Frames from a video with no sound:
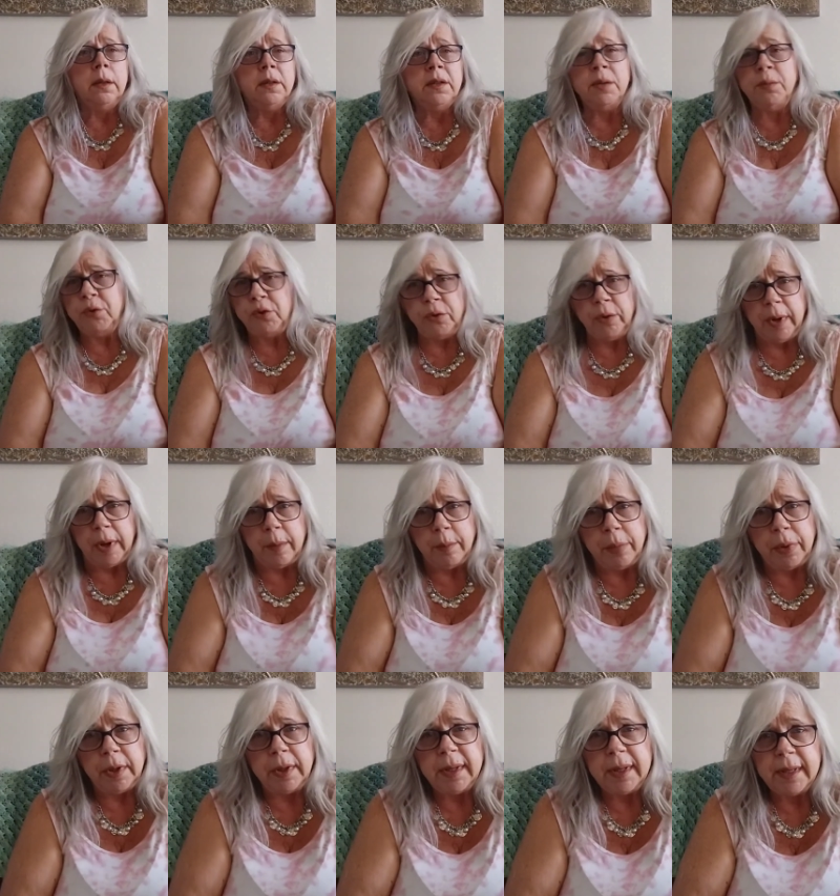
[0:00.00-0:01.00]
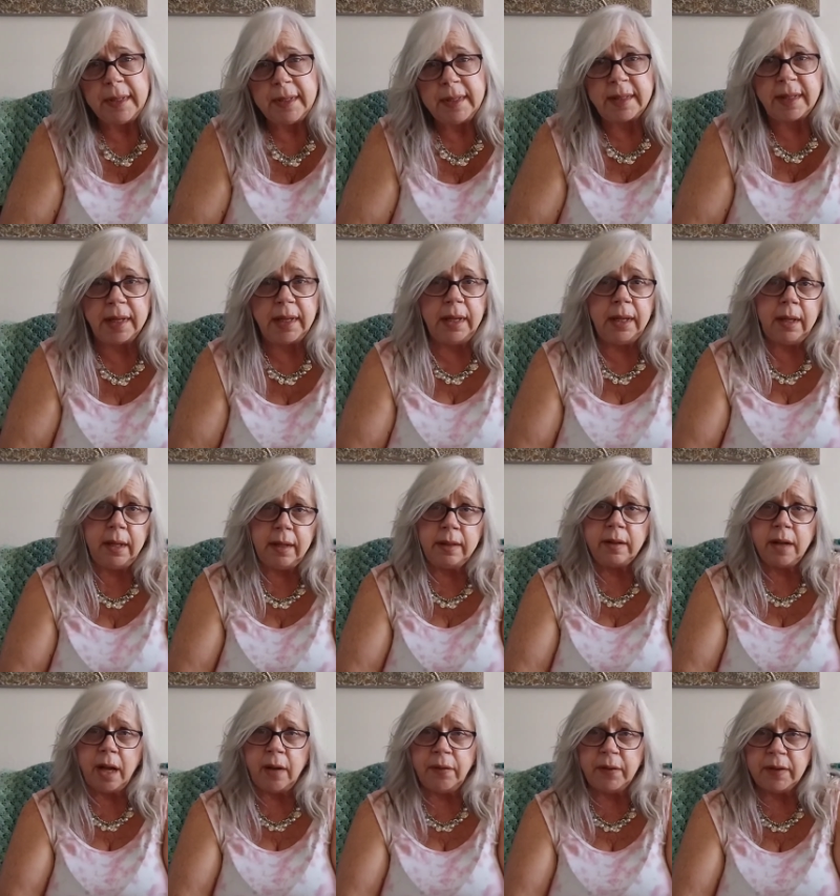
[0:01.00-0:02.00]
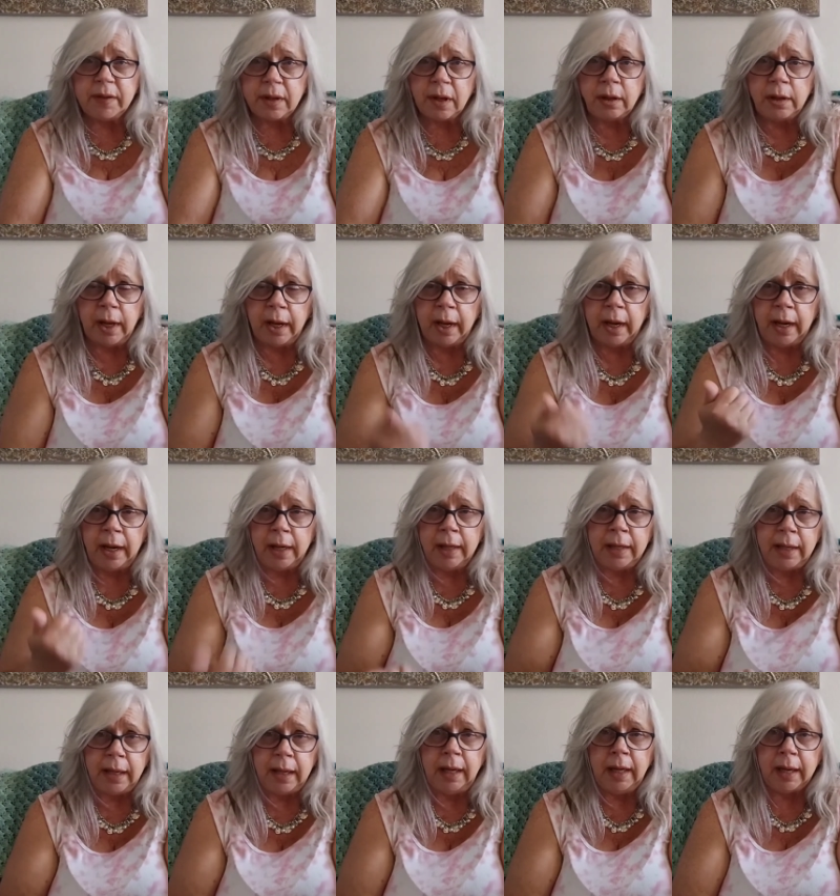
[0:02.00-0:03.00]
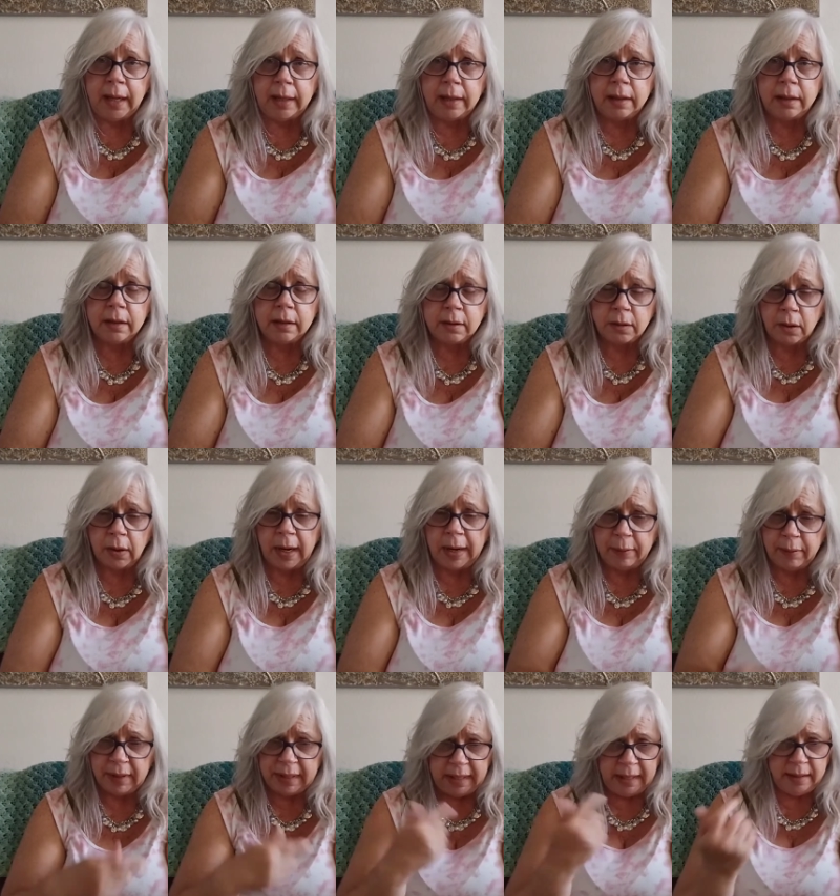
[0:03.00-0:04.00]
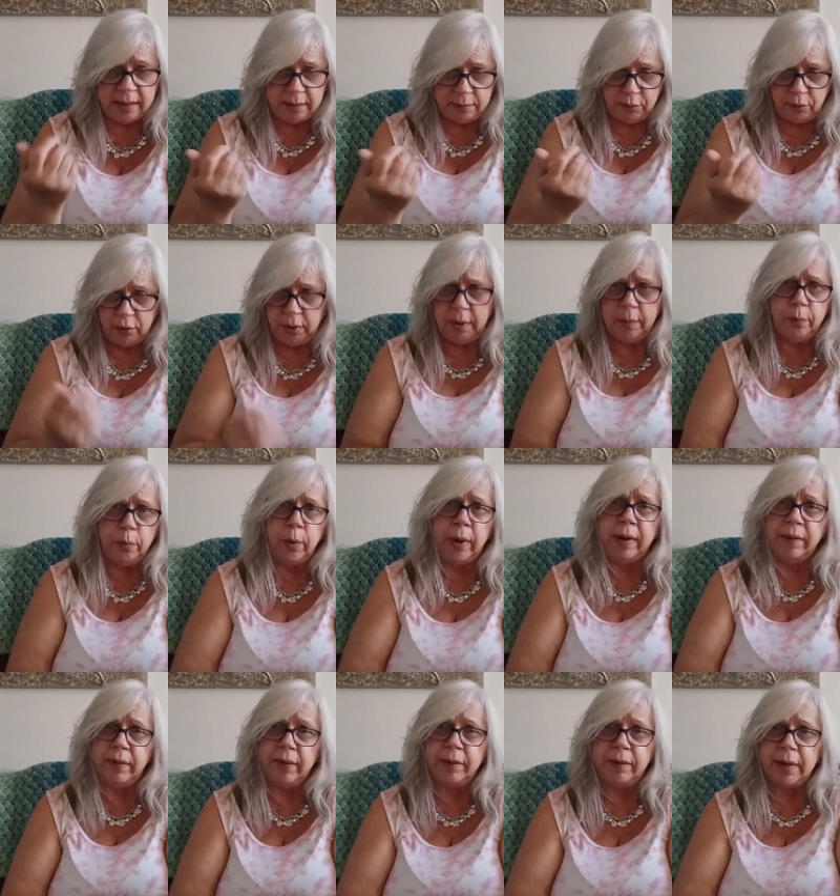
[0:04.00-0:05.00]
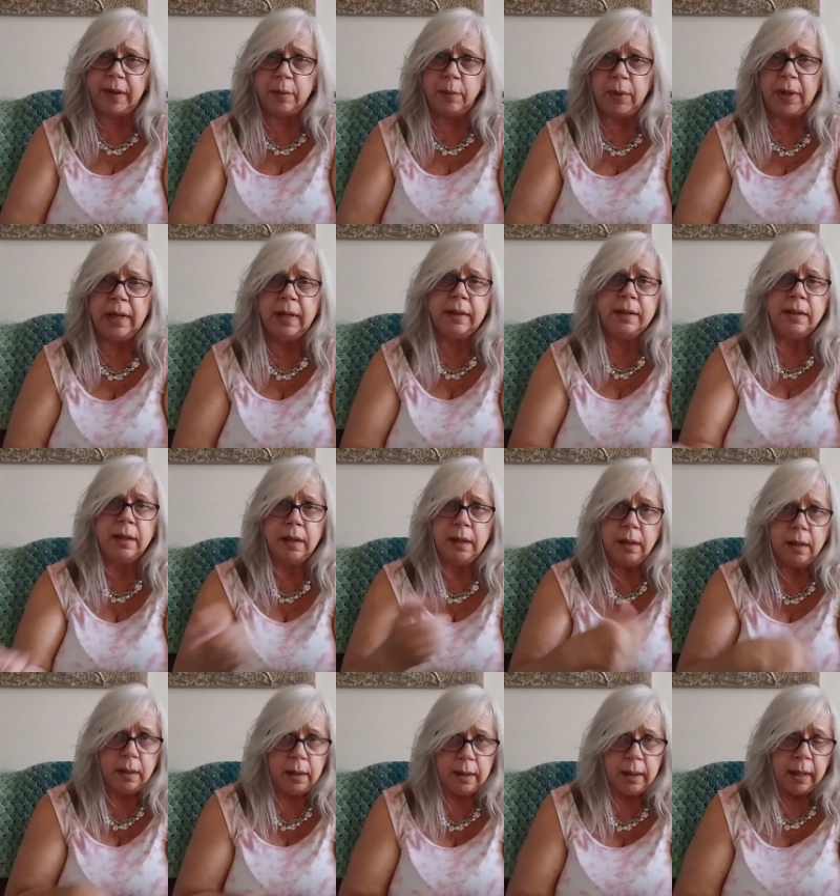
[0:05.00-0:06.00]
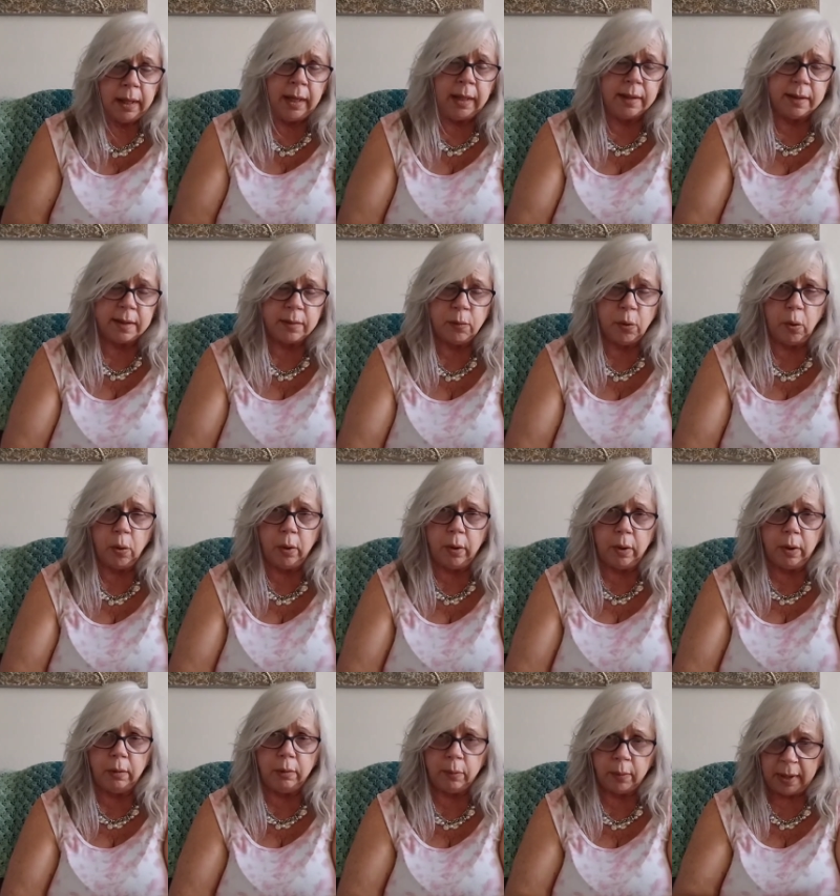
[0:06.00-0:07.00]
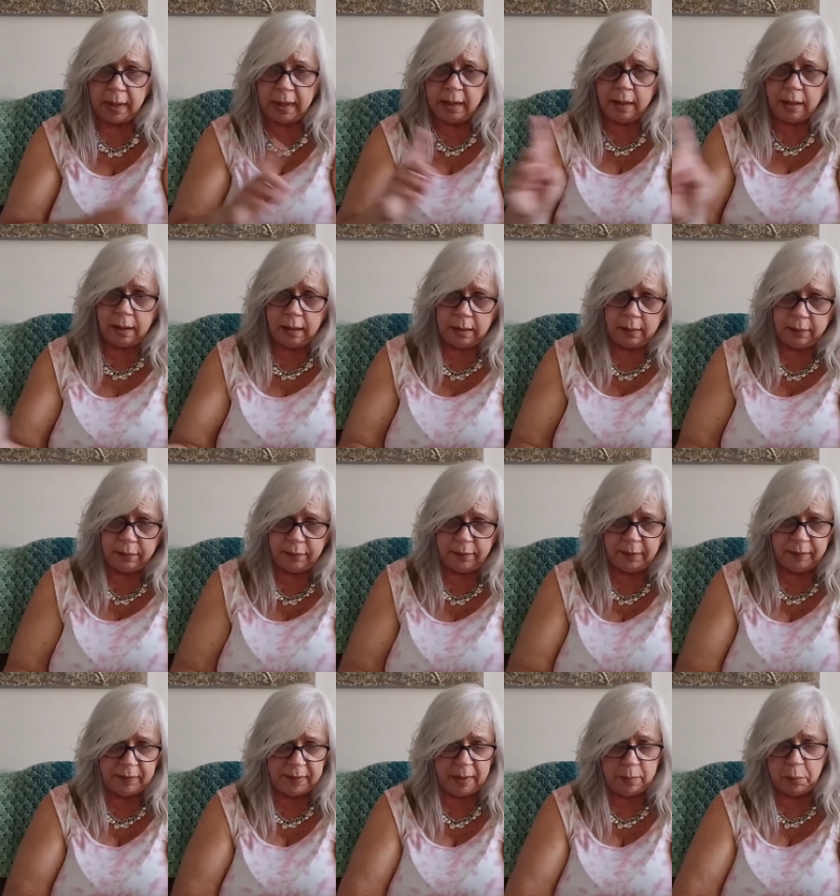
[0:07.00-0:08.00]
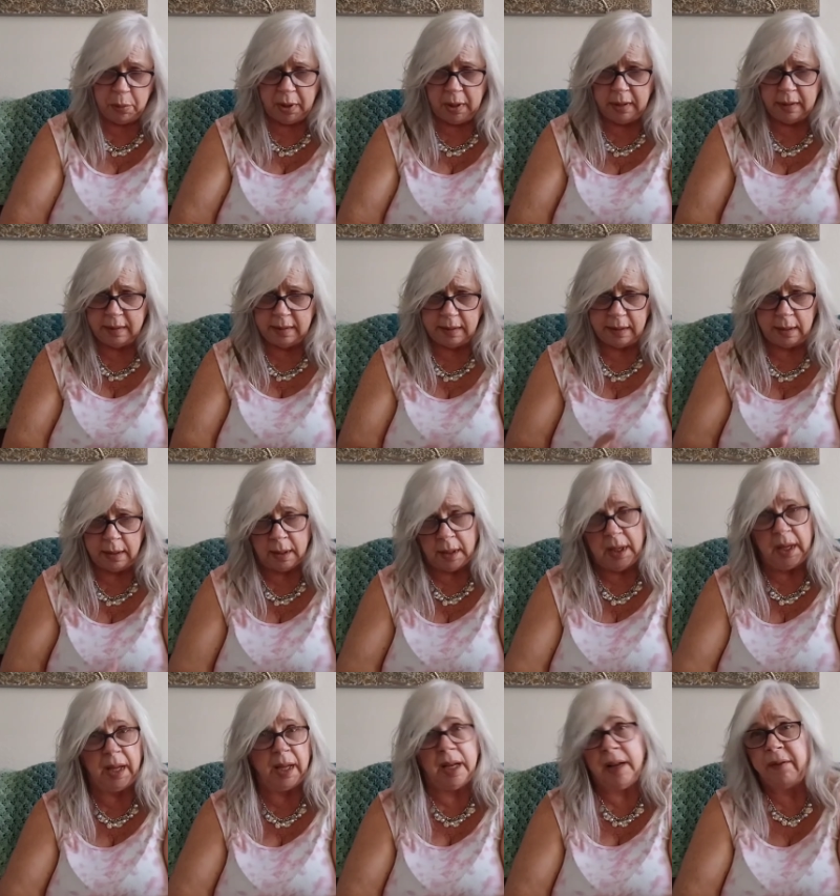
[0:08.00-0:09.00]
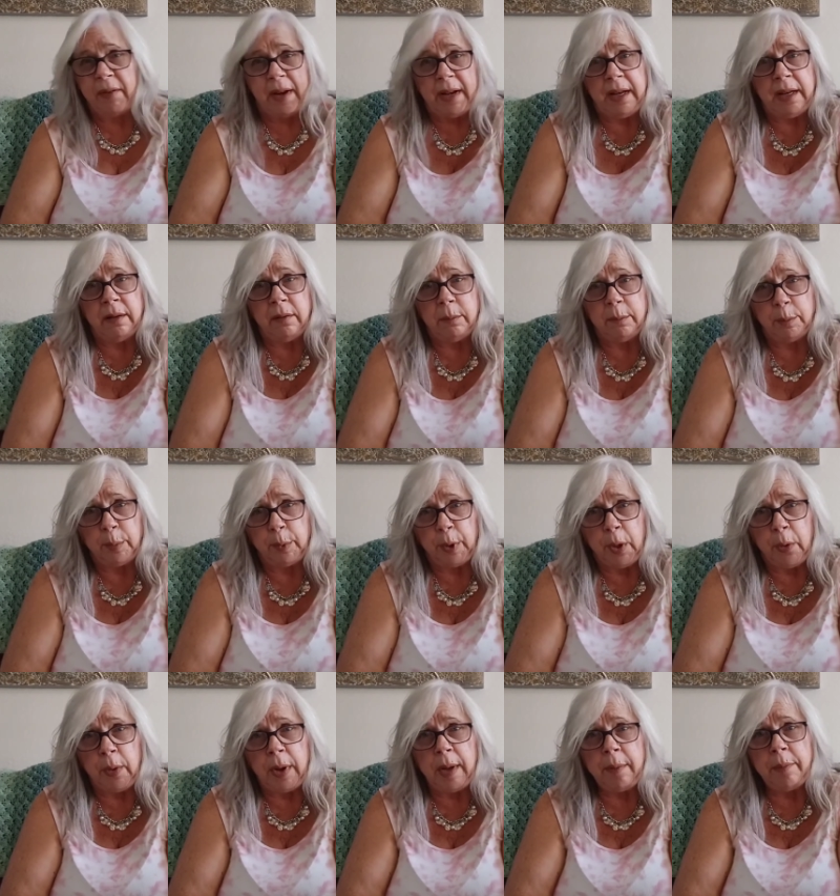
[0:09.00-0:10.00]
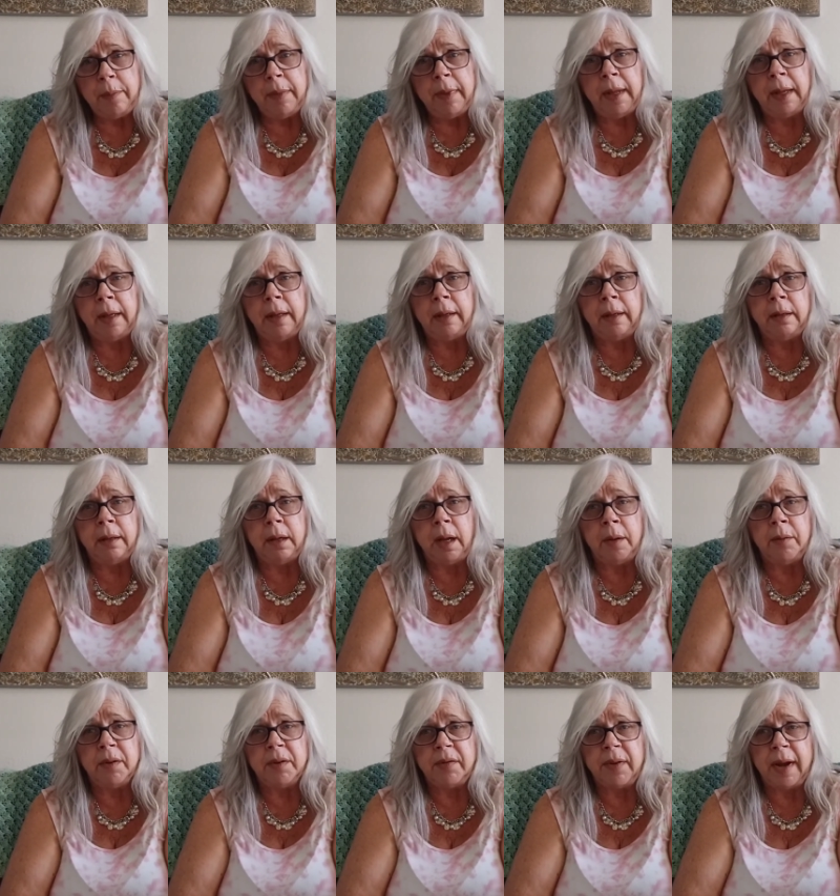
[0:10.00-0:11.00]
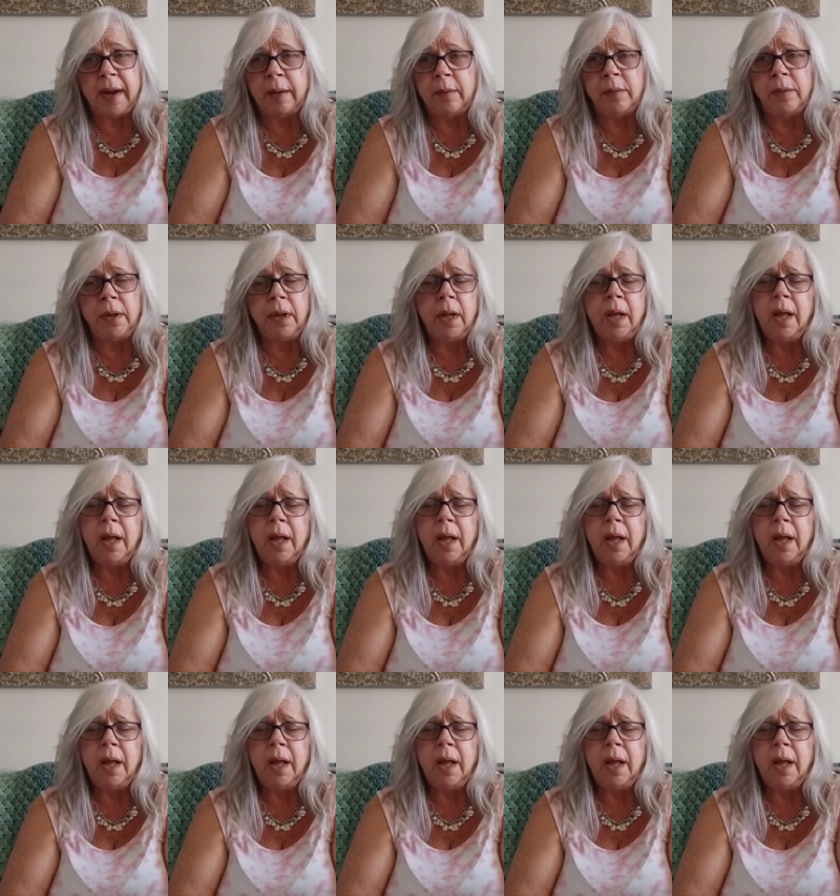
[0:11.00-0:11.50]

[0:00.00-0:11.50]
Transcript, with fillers: some shrimp, sit in his office all day, and eat it. So I would eat some shrimp, wait 15 minutes, eat some more, wait another 15 minutes, and, and if I didn't blow up, then I was fine.